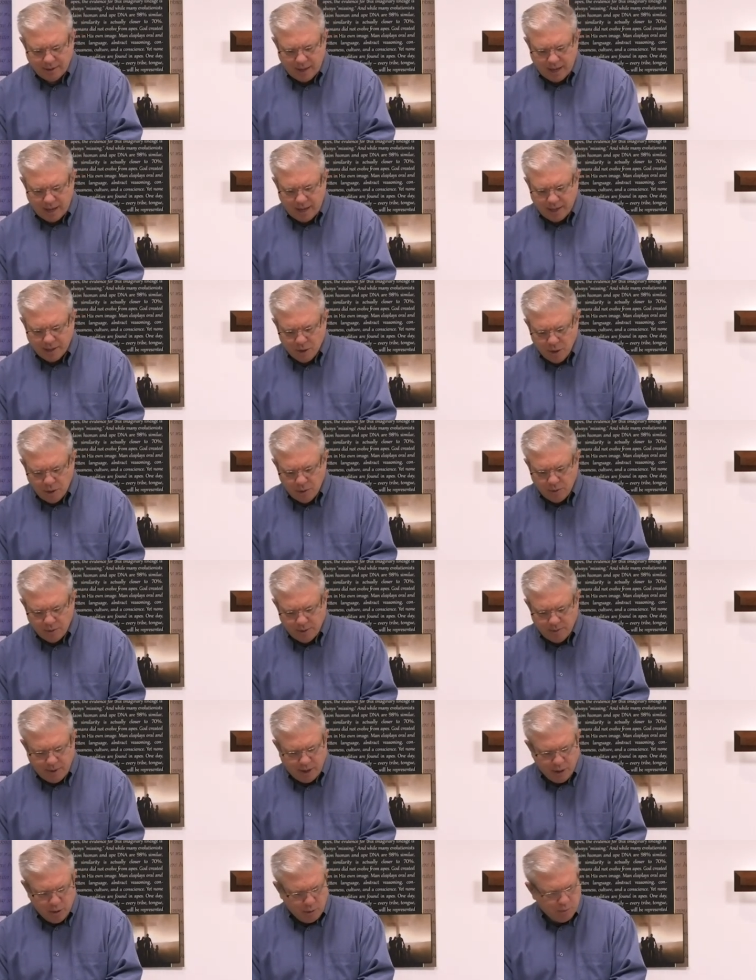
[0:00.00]
I know
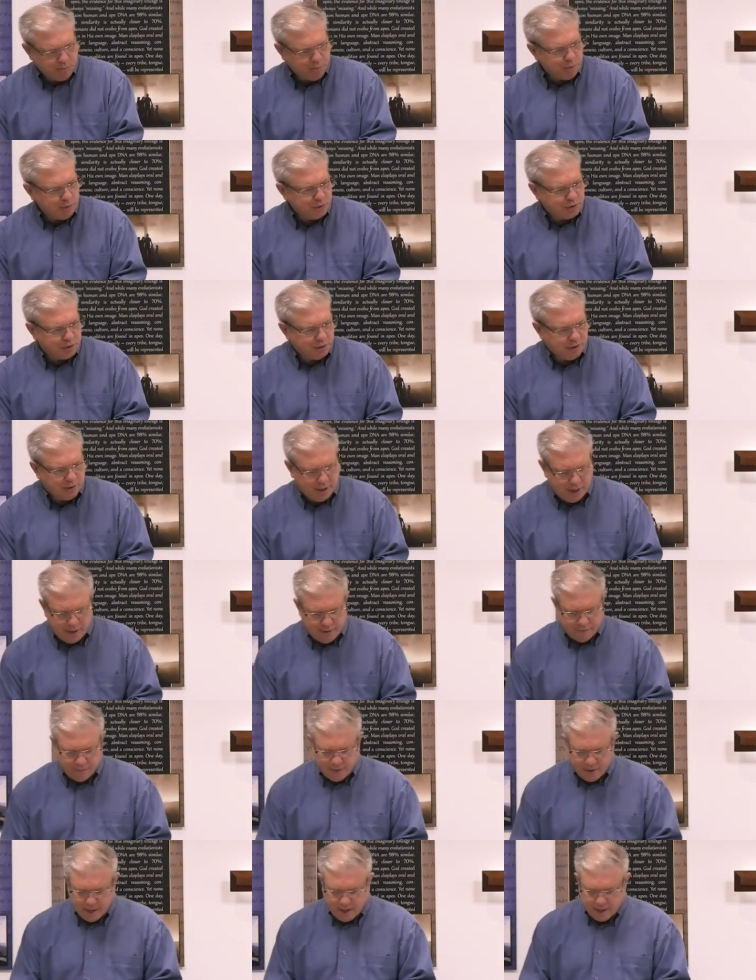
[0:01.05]
in my own personal
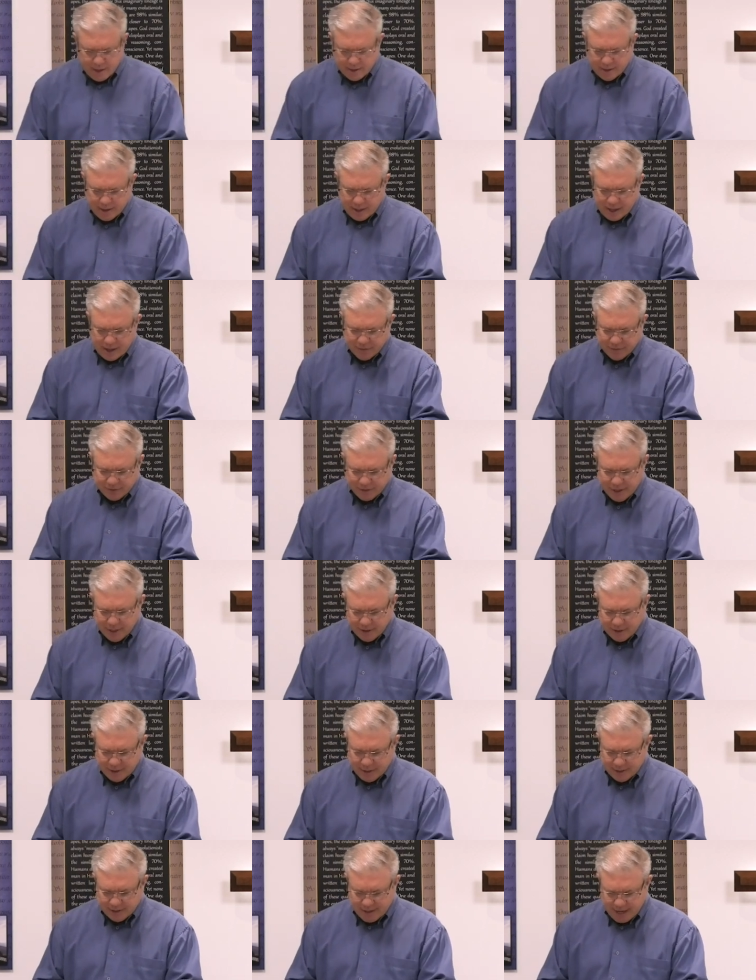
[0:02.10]
life that I've seen
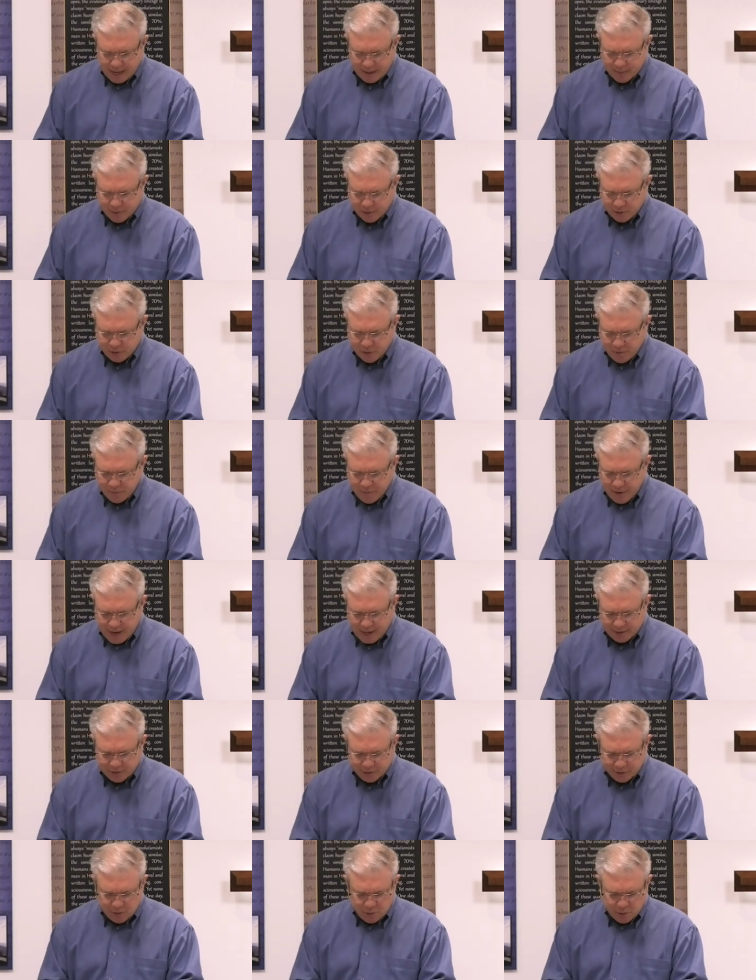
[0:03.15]
things happen so
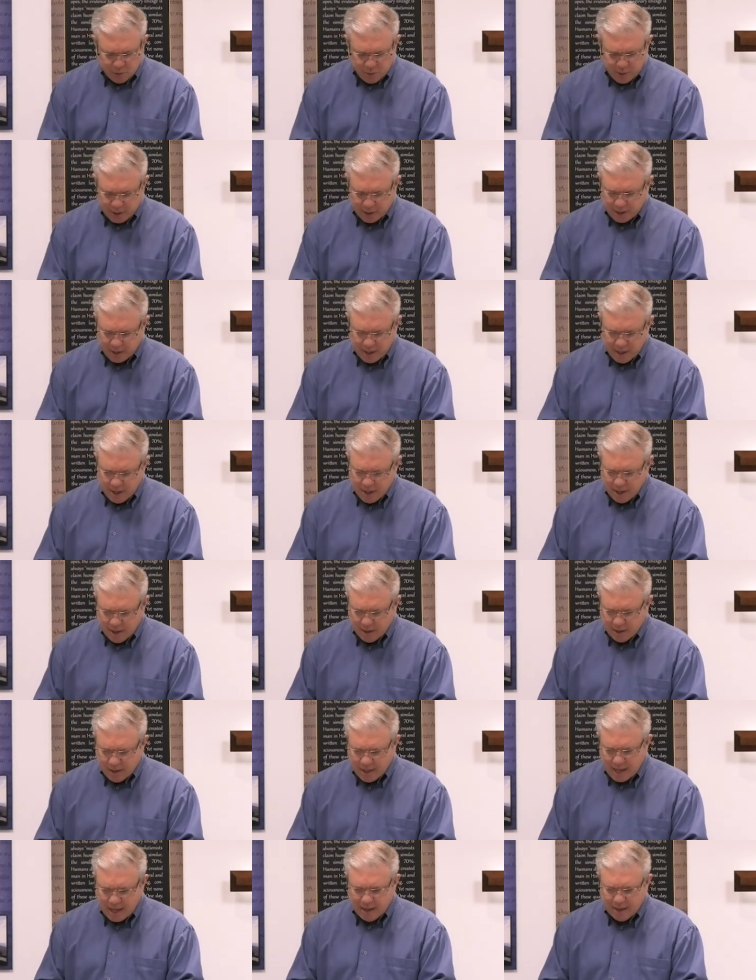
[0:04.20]
fast, so quick,
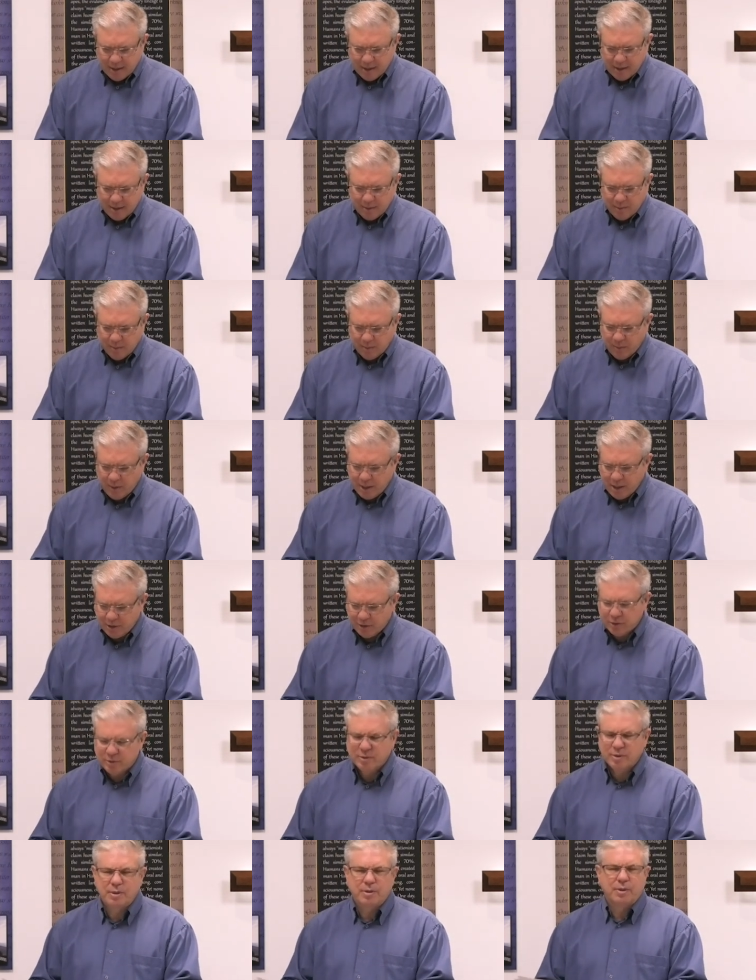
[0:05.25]
that when
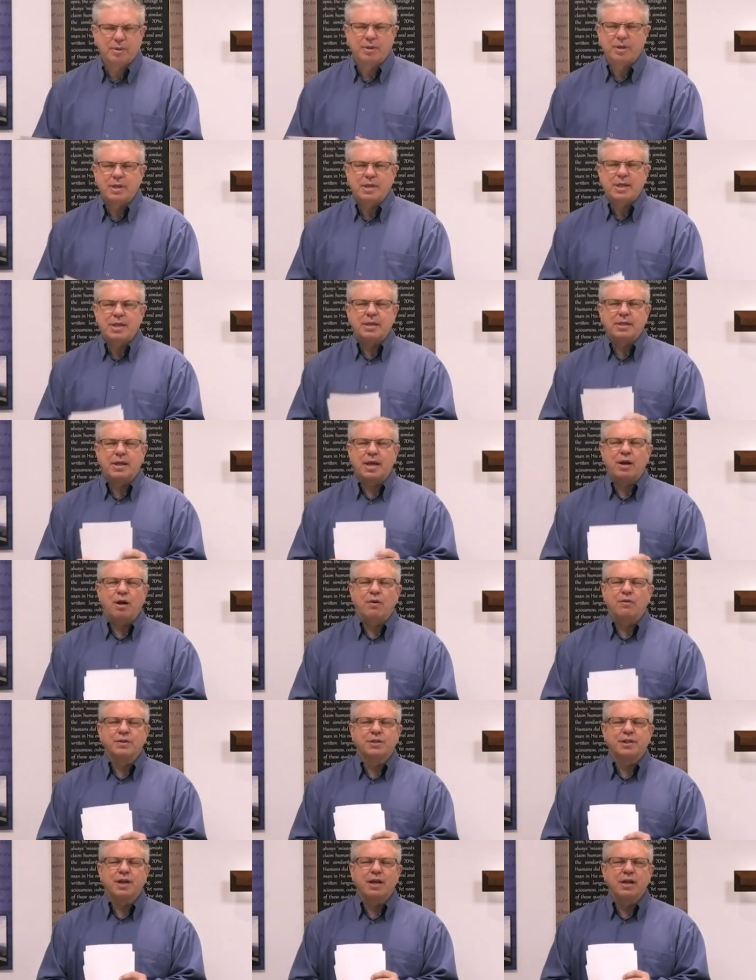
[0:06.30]
it's that all
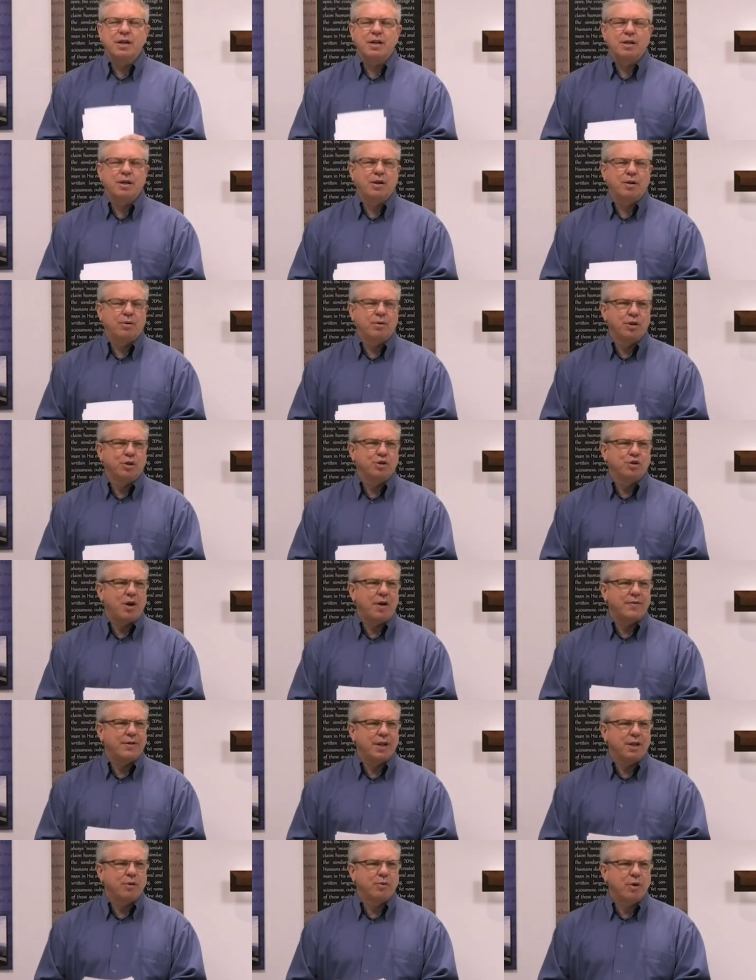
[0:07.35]
of a sudden, you know, you're
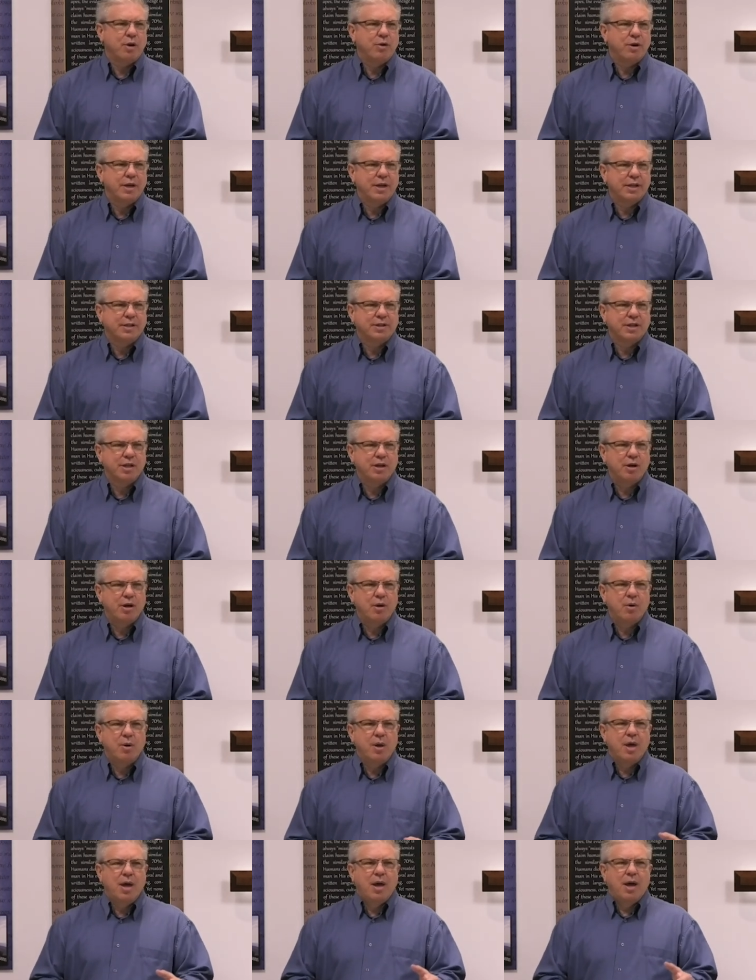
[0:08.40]
driving down the road, and next thing you
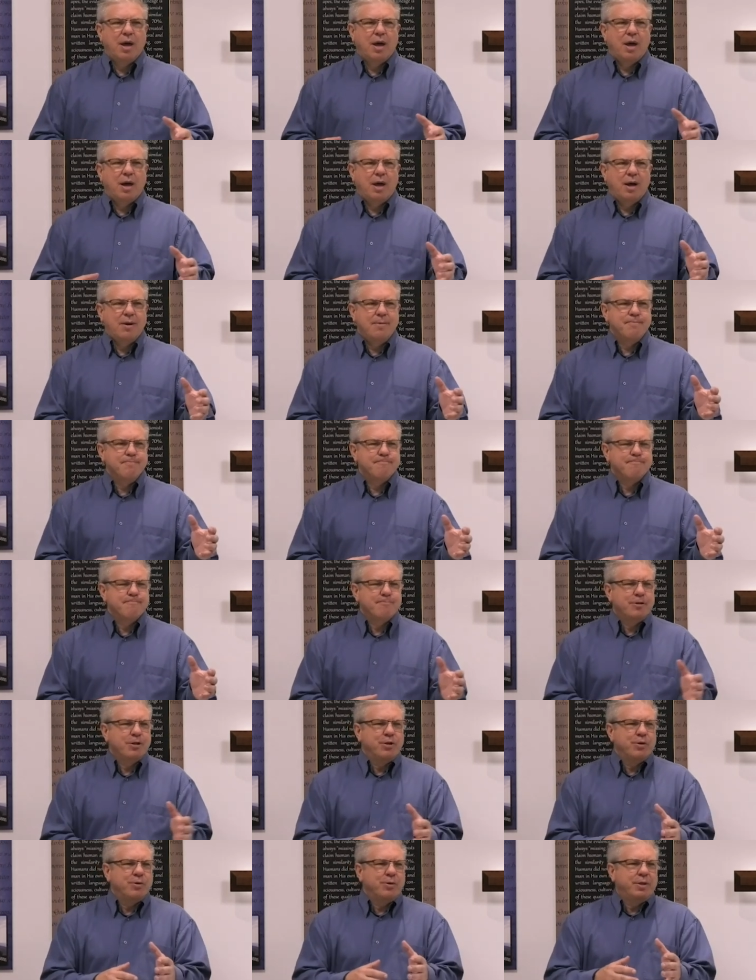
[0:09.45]
know, um,
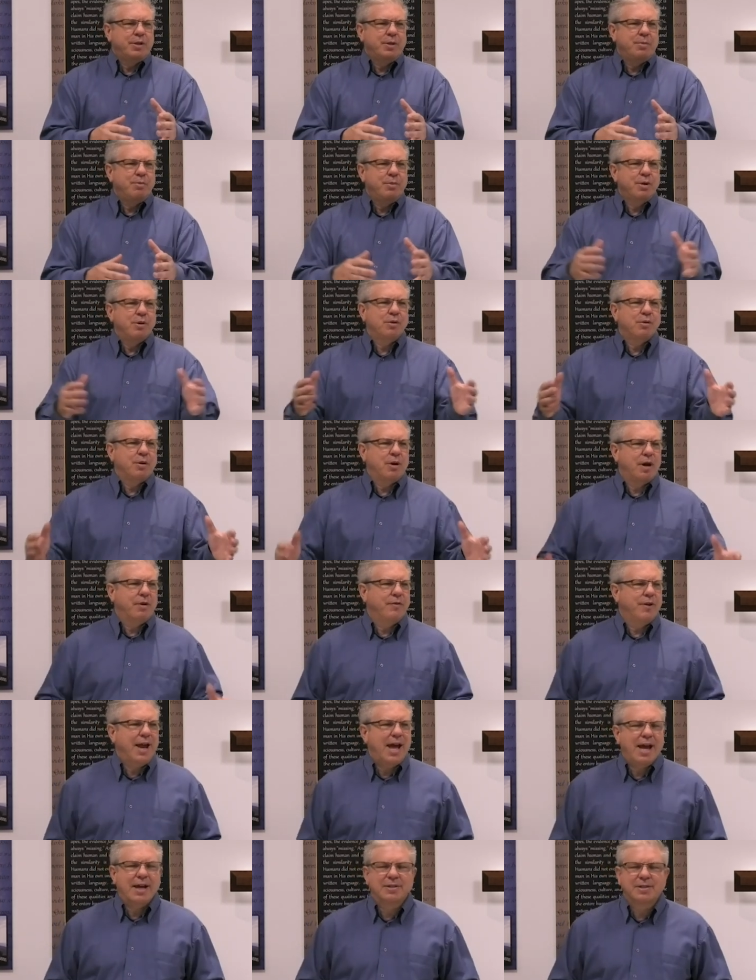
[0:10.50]
you're in the middle of
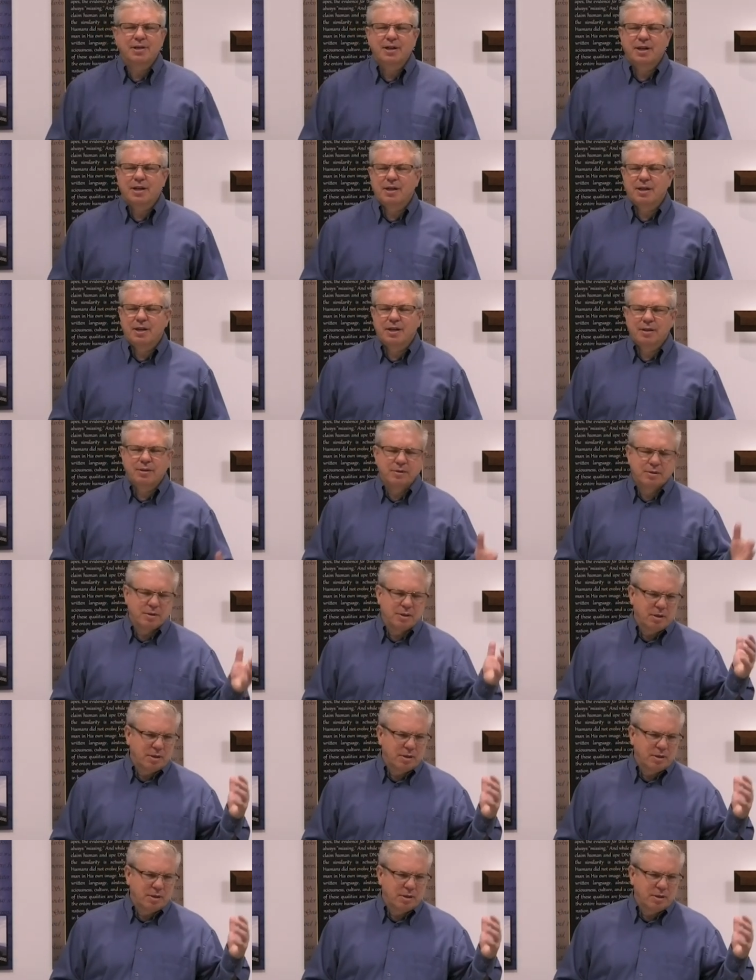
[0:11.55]
an accident. And